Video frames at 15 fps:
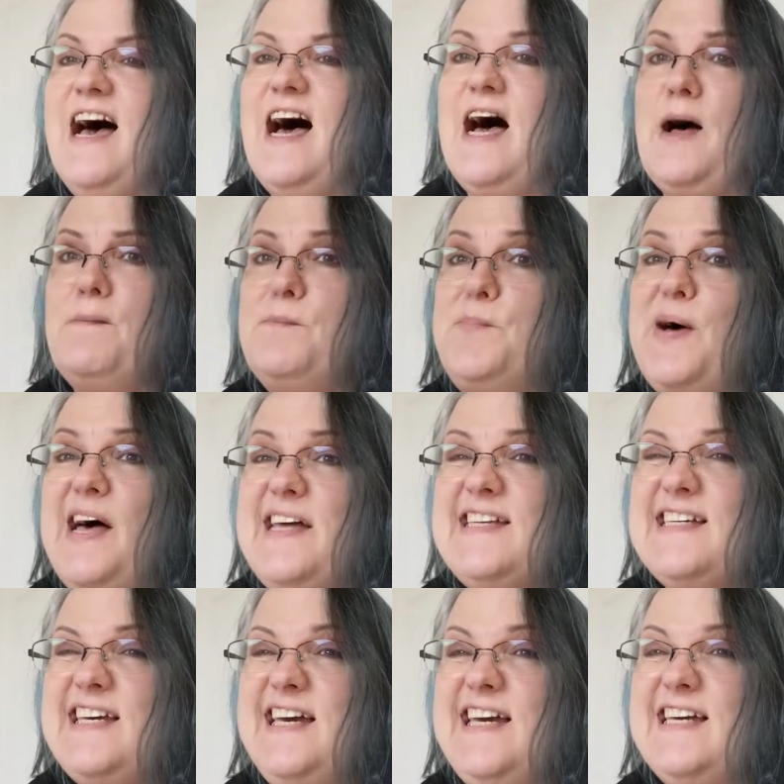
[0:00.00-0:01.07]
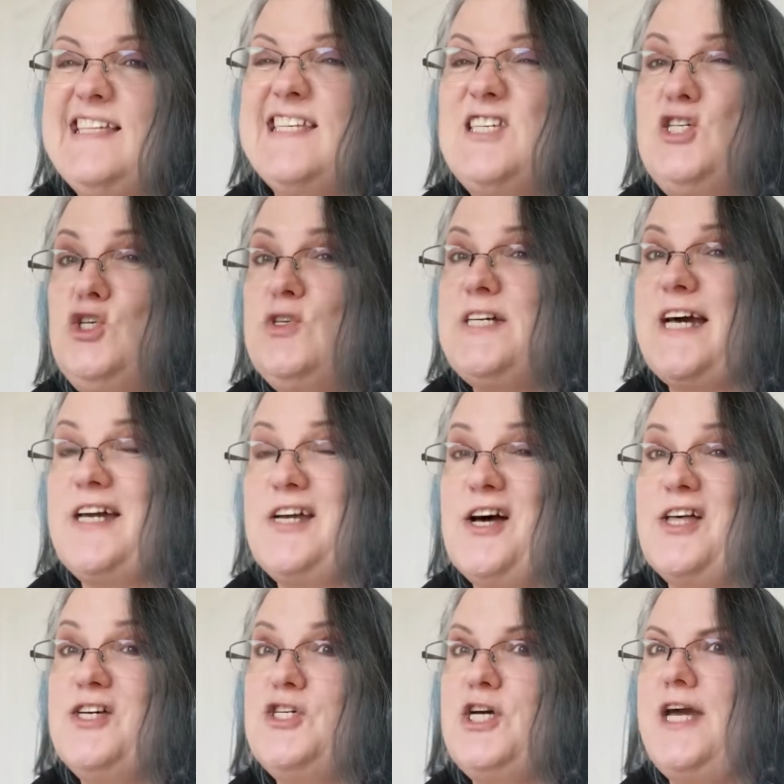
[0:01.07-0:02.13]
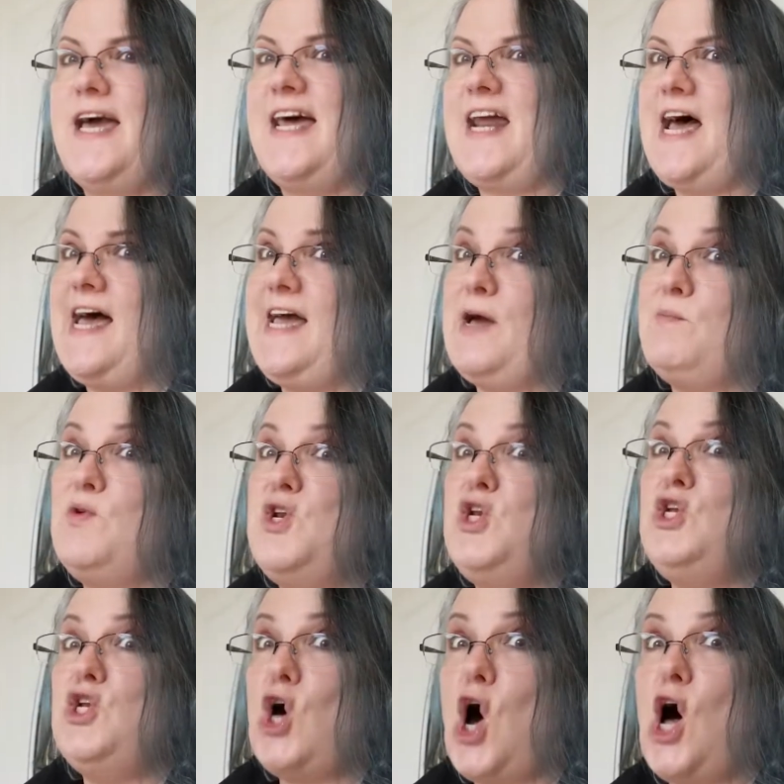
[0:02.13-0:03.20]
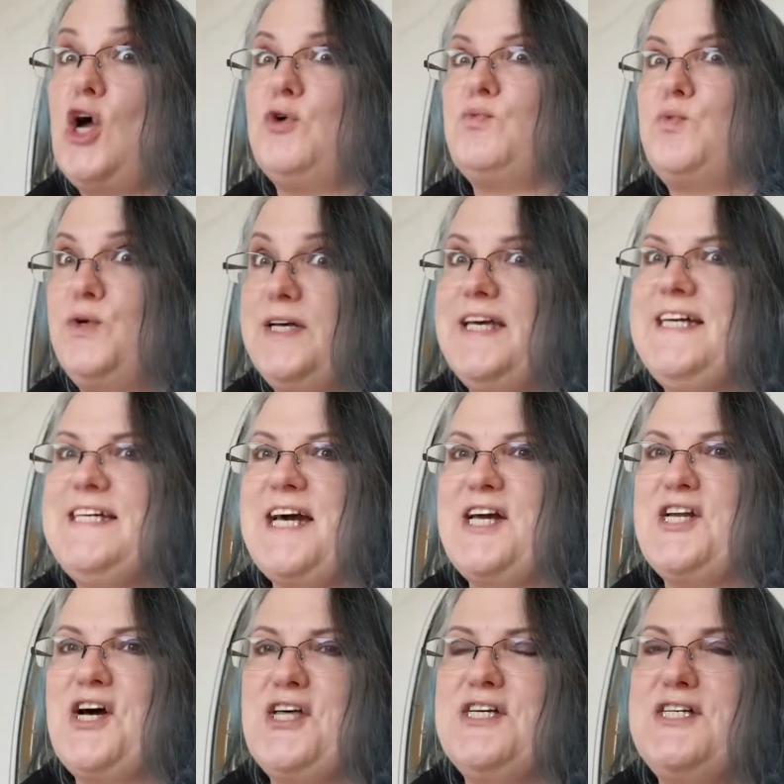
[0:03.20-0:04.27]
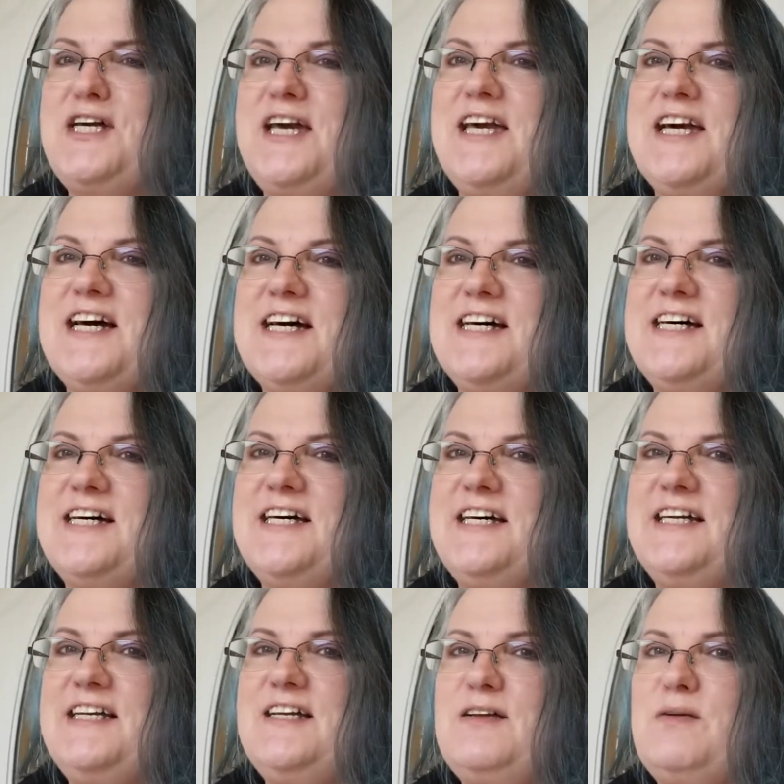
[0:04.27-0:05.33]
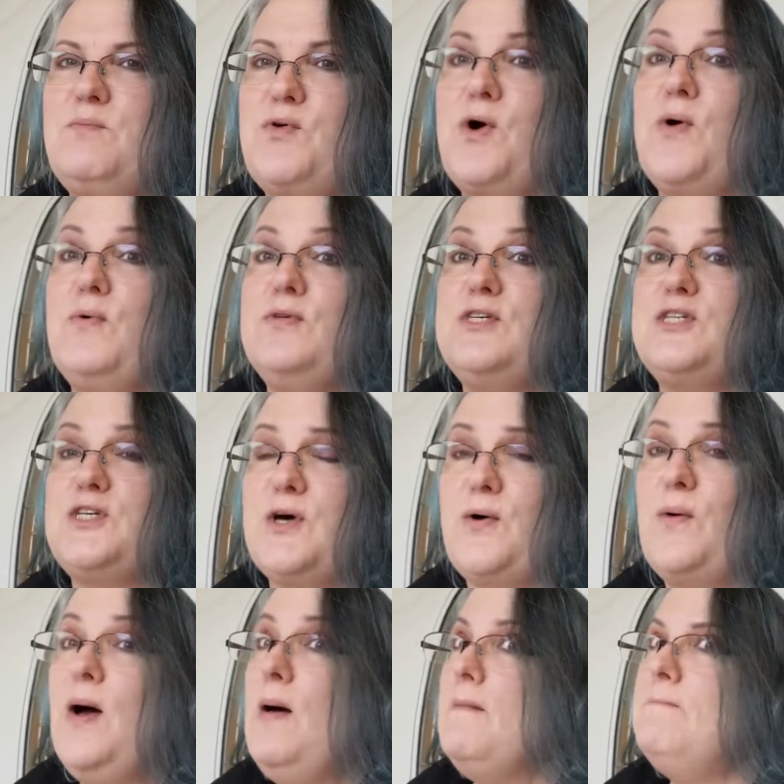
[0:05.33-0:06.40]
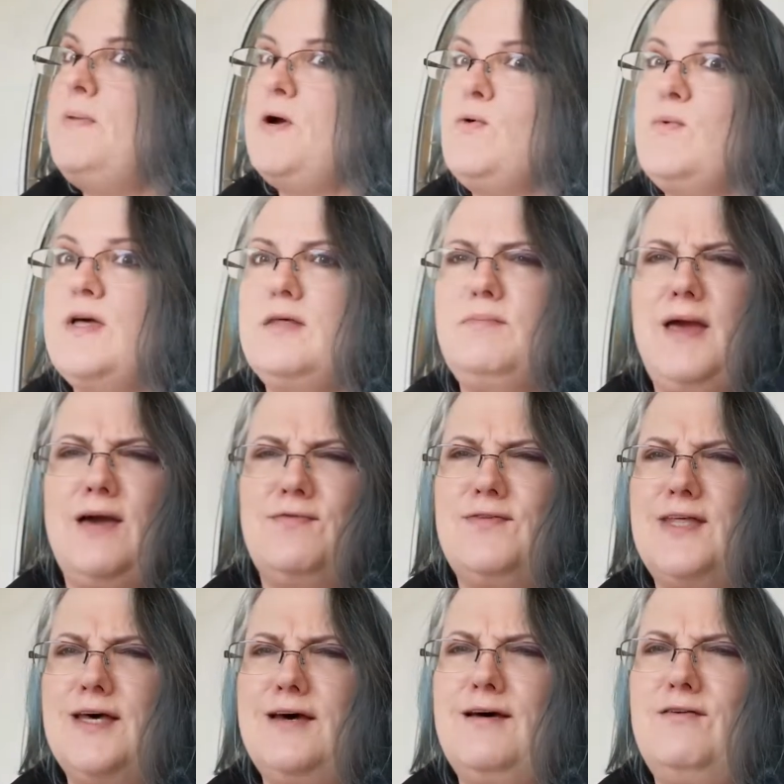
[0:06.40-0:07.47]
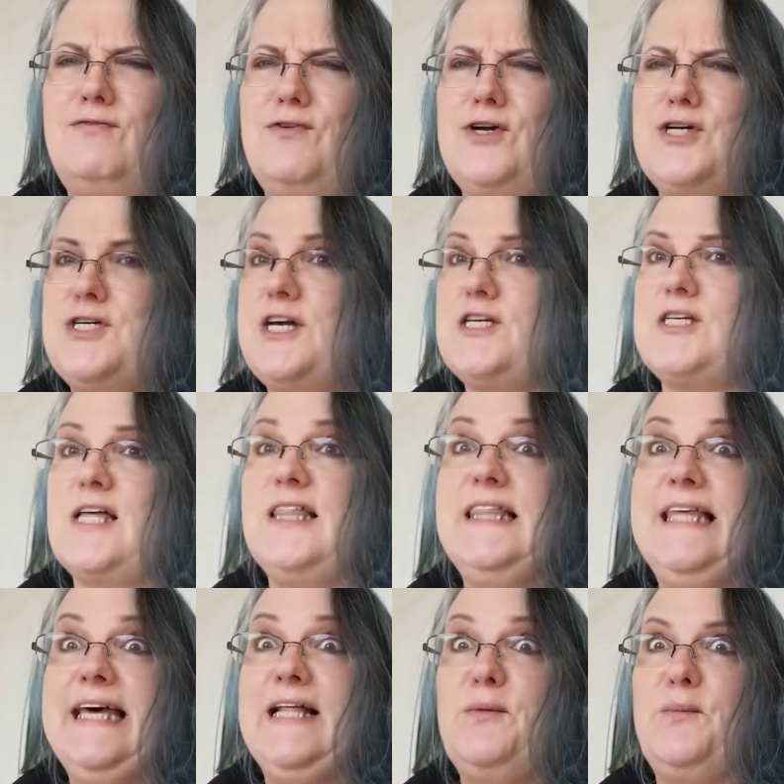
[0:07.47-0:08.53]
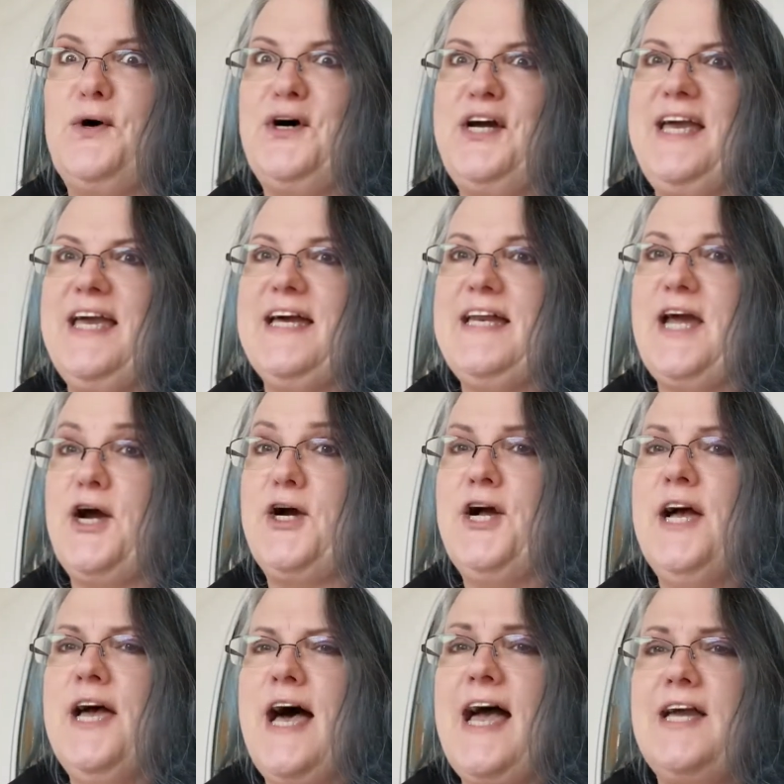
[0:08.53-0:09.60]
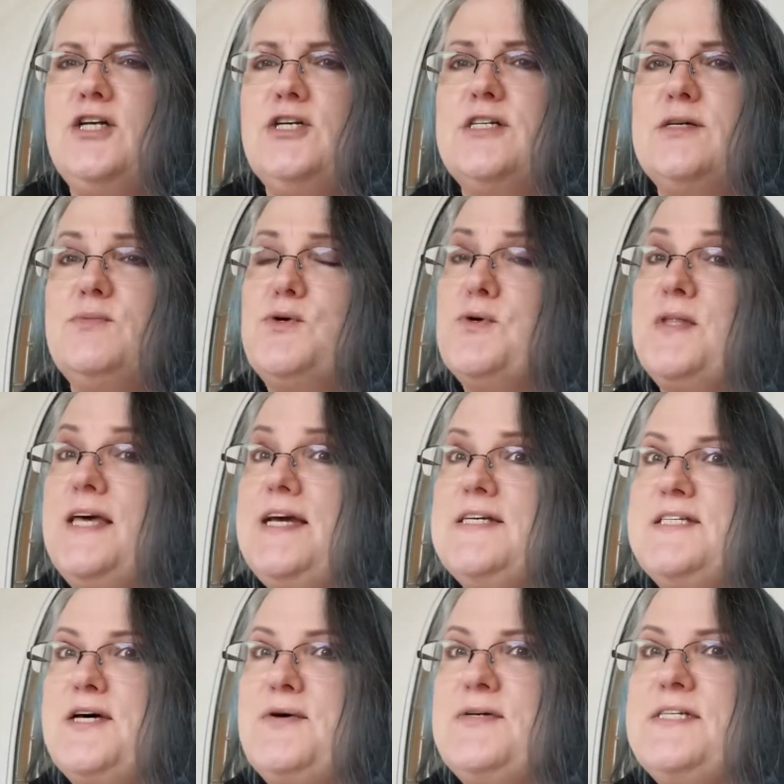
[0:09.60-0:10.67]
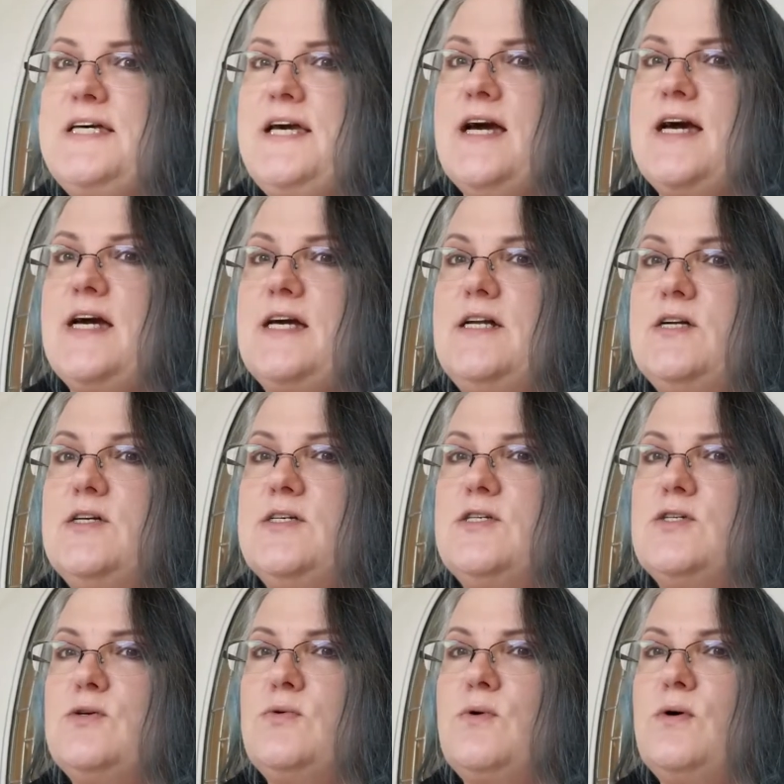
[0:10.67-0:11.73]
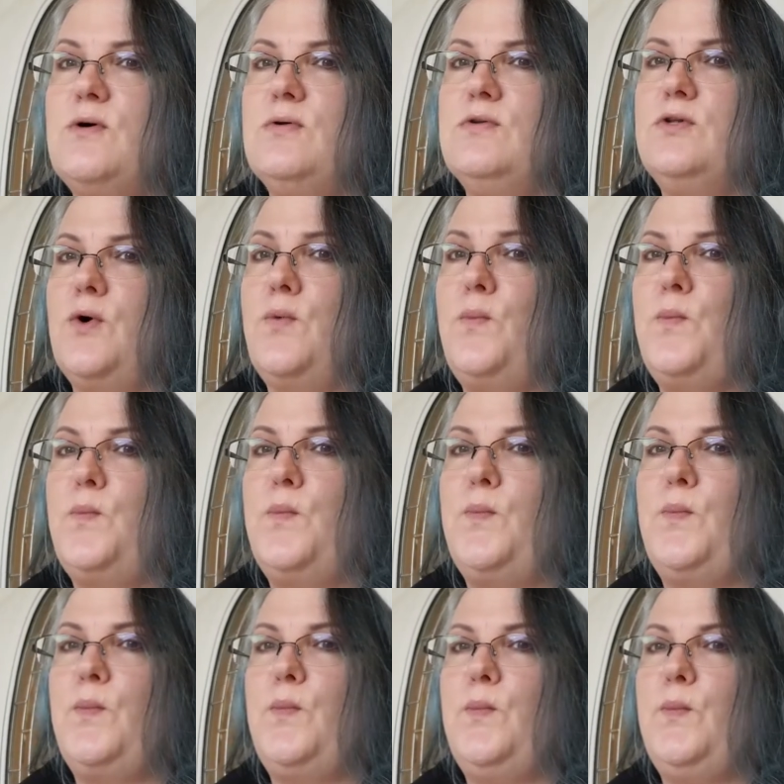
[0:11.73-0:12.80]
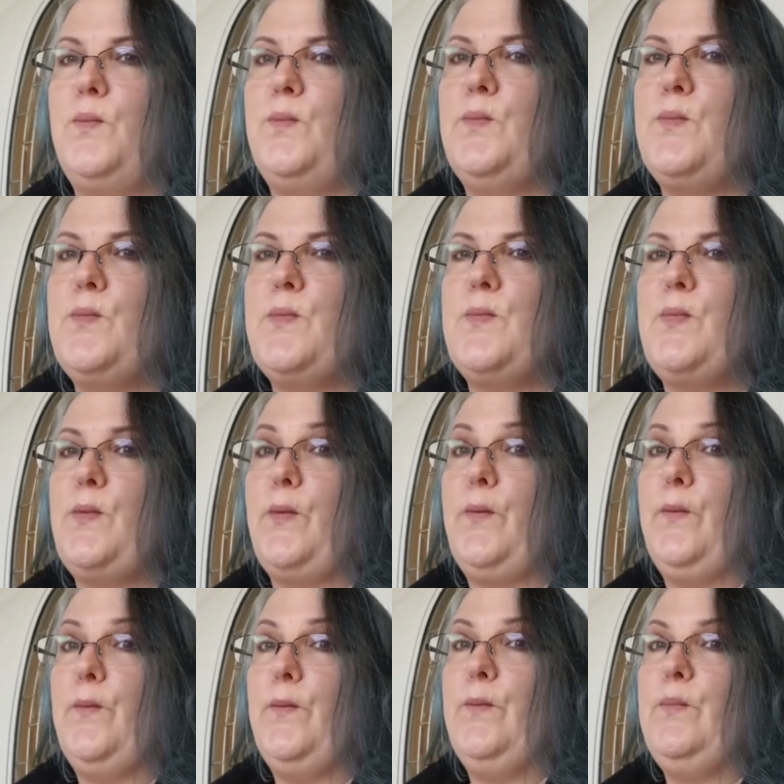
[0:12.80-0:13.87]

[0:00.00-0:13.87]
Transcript: Um, but it's new technology and I am not really technology uh, prone, so bear with me if the footage gets a little wonky in here. I can do some cool things though. See, I can scroll. Nope. Nope.